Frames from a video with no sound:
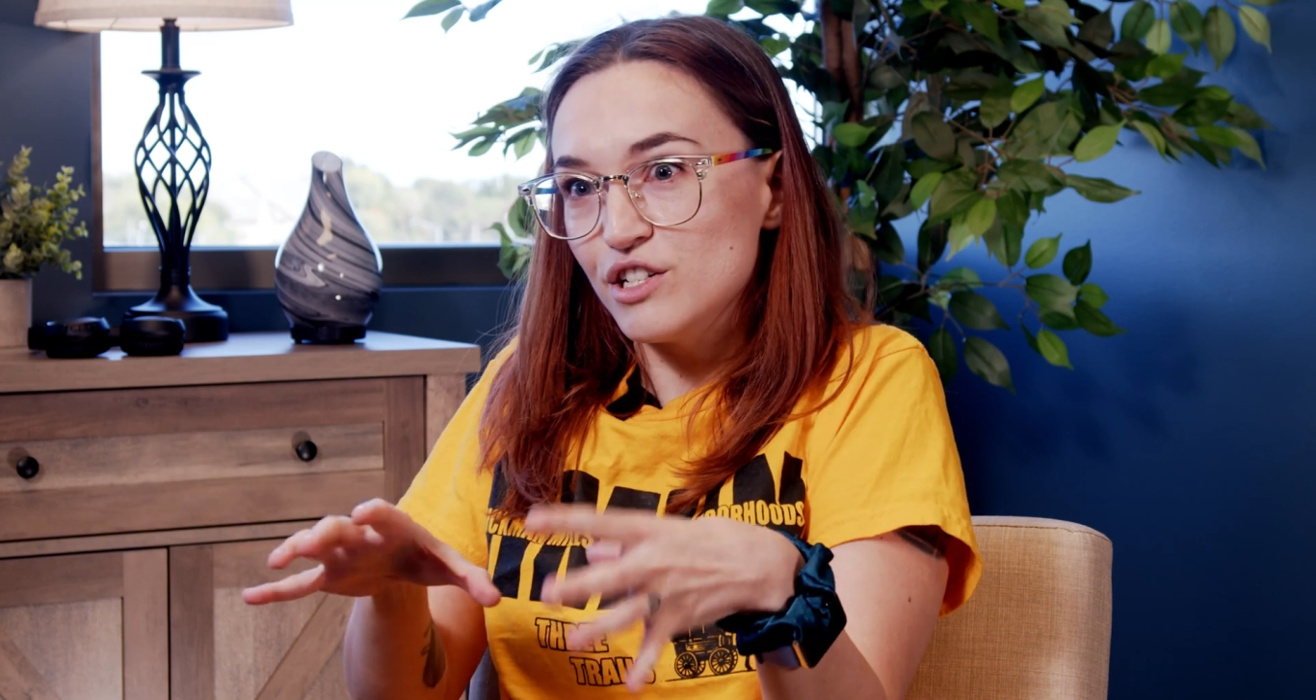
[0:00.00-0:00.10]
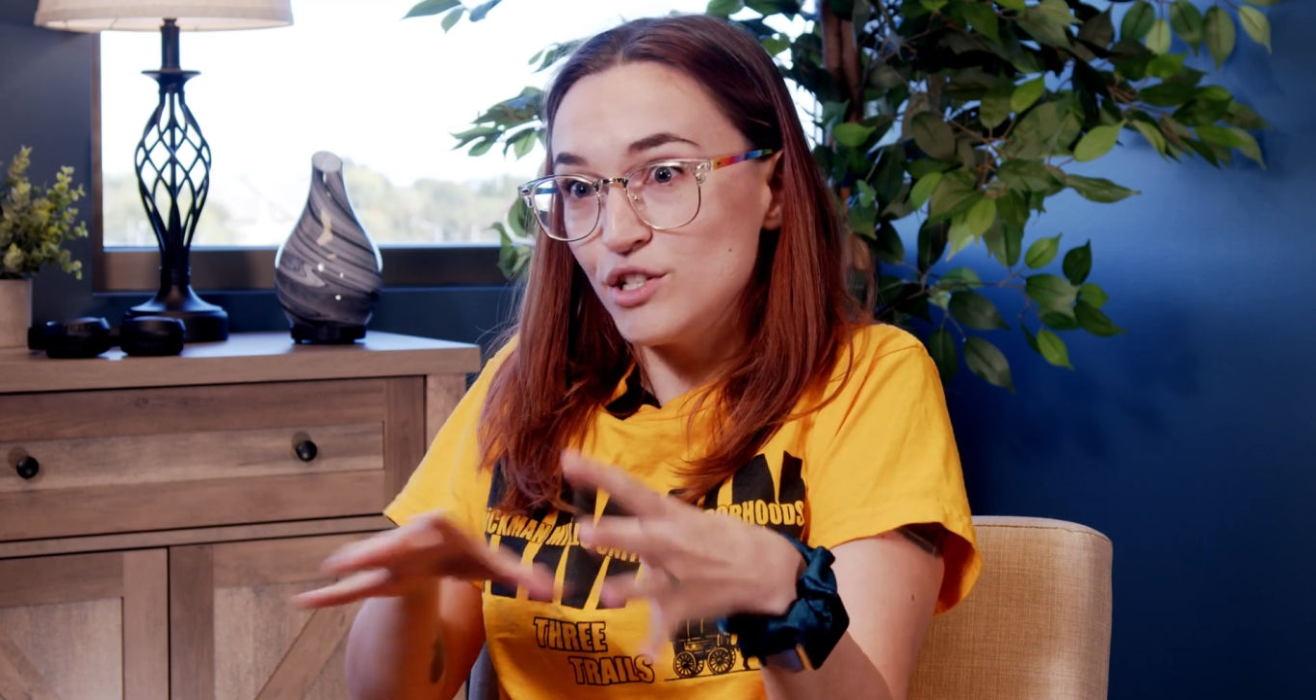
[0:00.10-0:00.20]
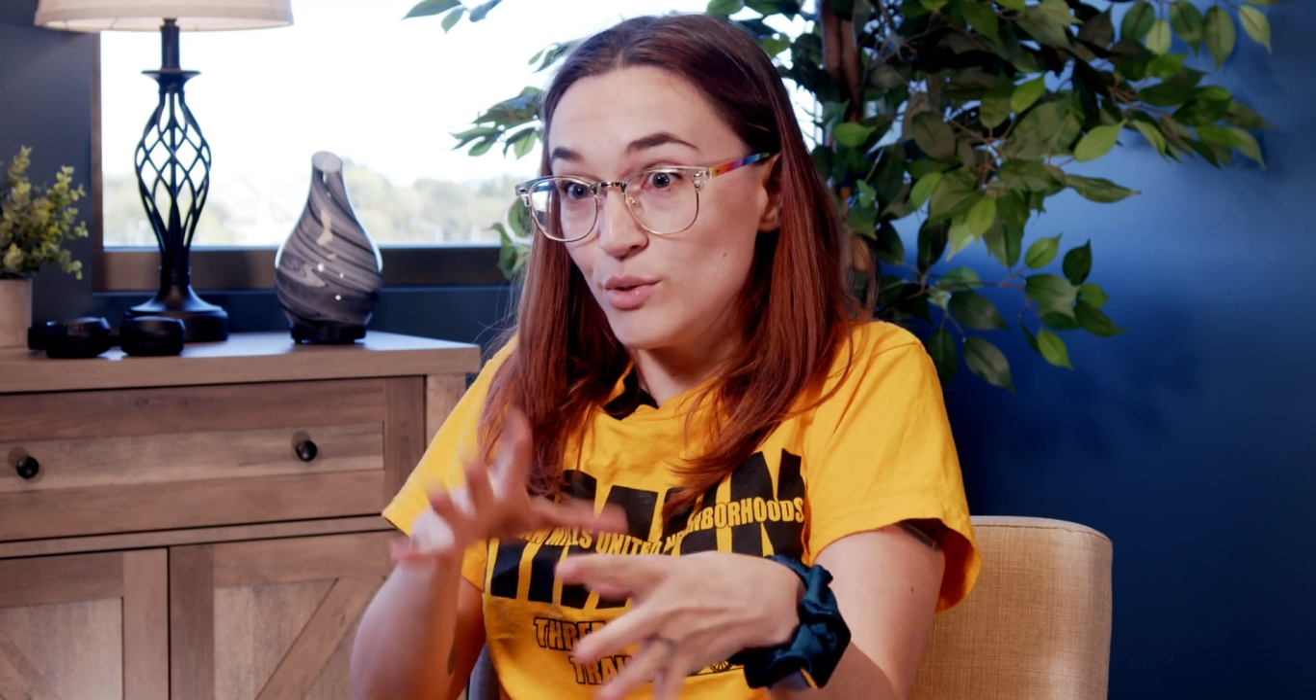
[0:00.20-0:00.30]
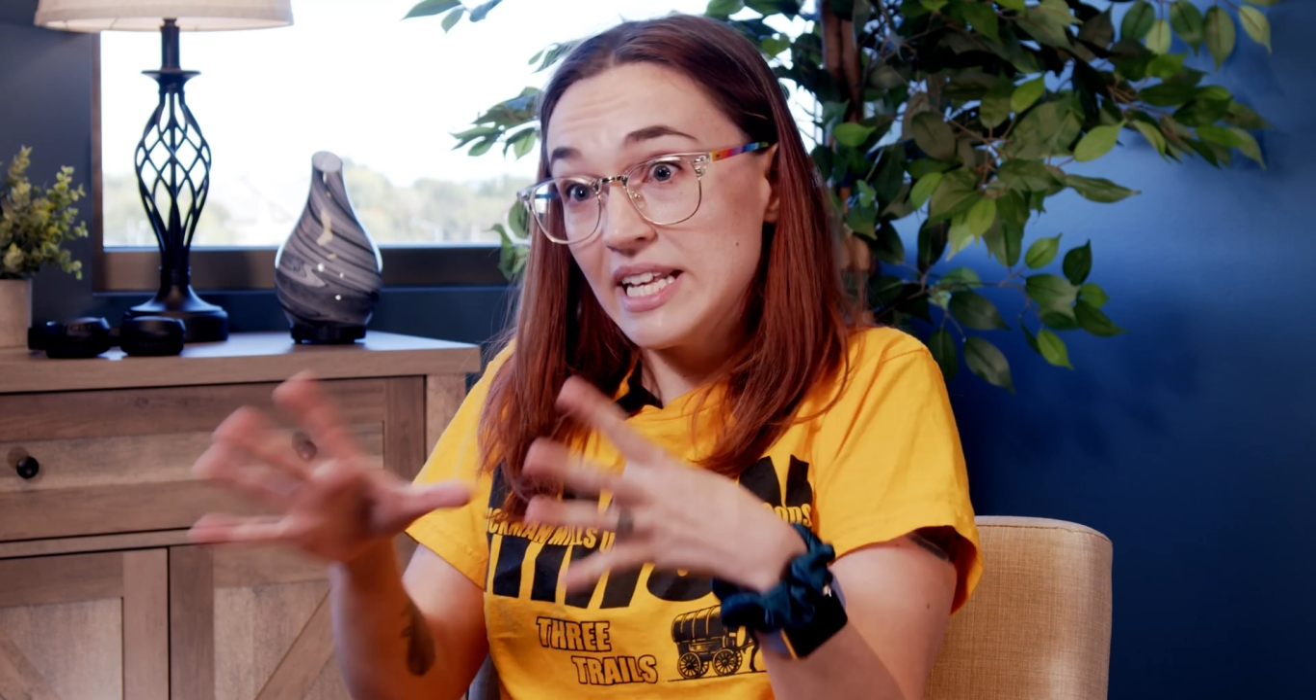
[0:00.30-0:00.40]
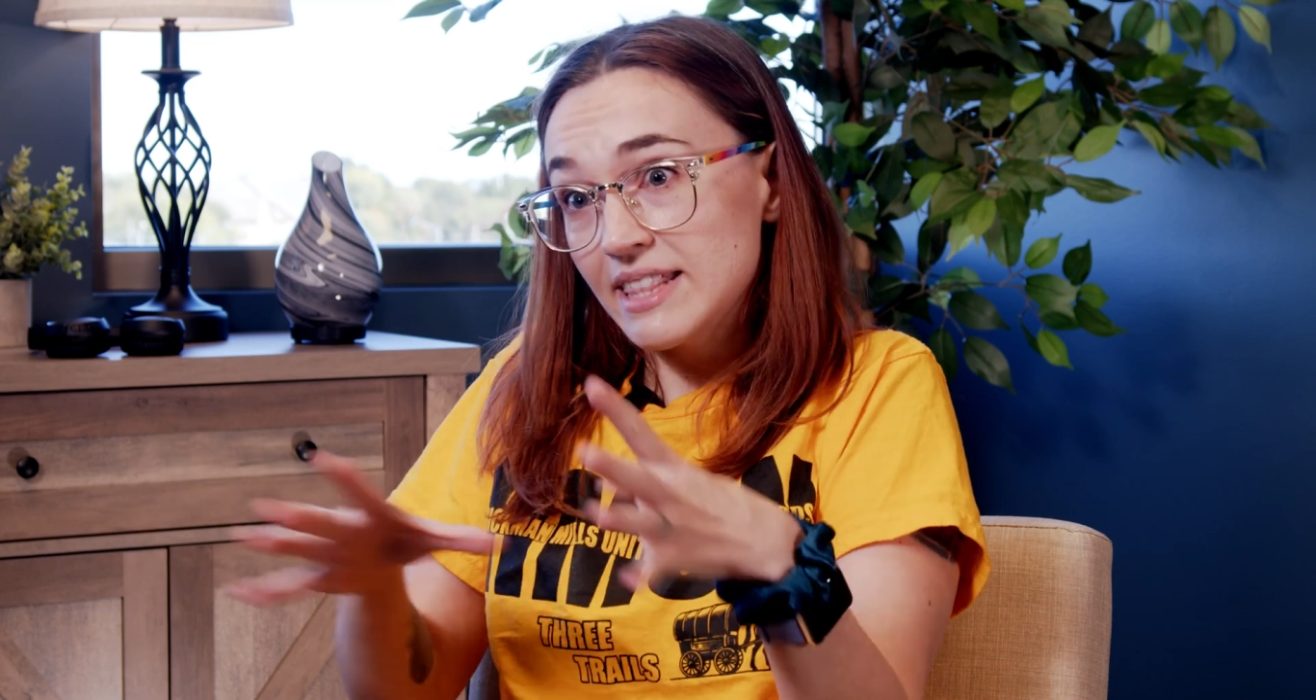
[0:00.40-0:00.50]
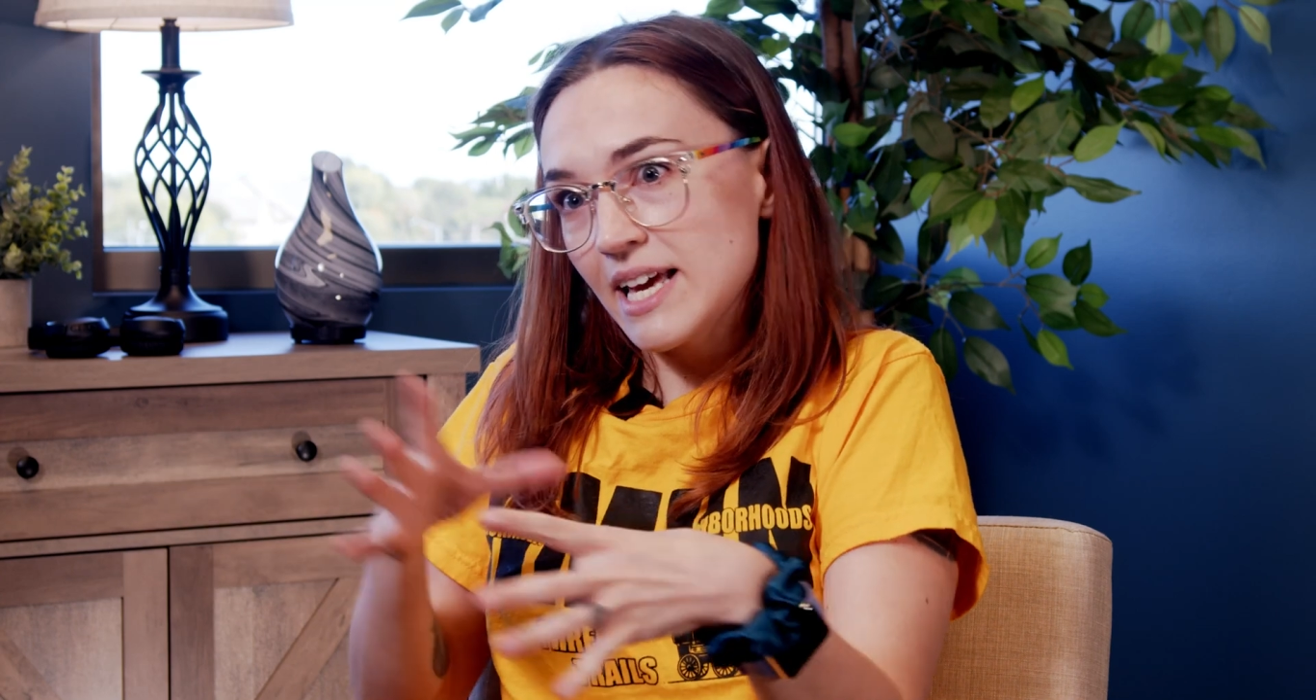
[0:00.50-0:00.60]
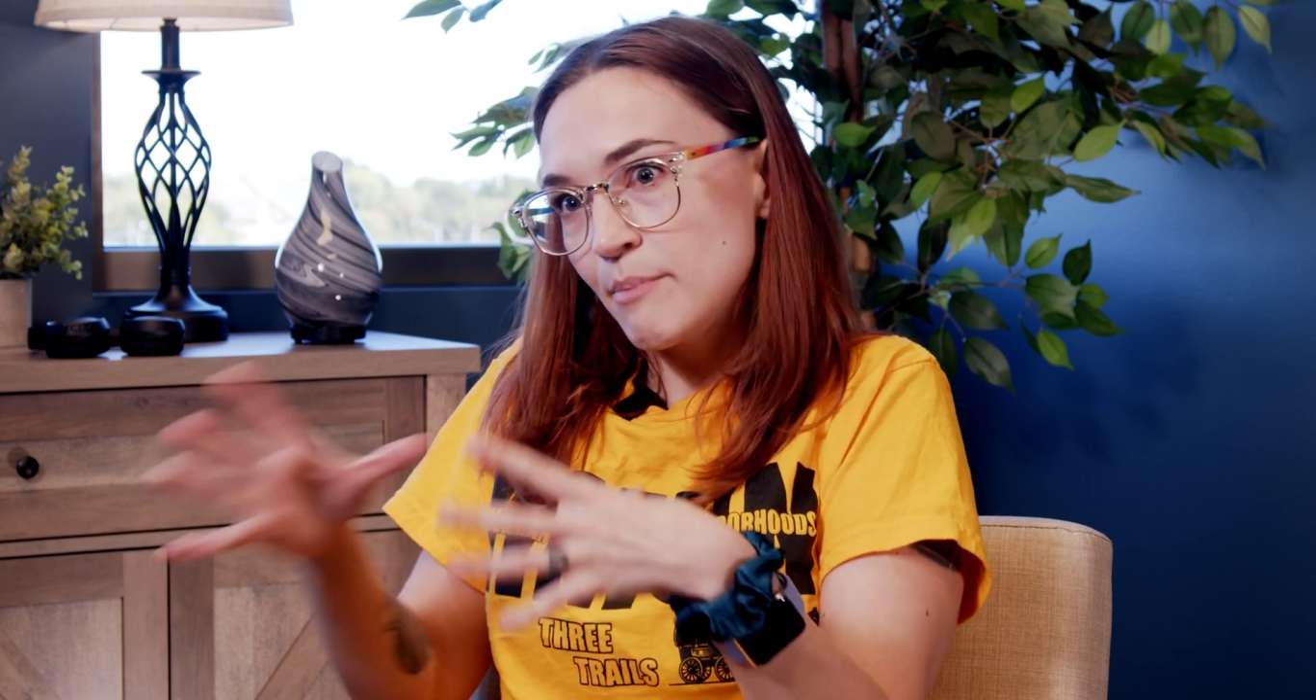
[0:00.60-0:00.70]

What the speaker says: do anything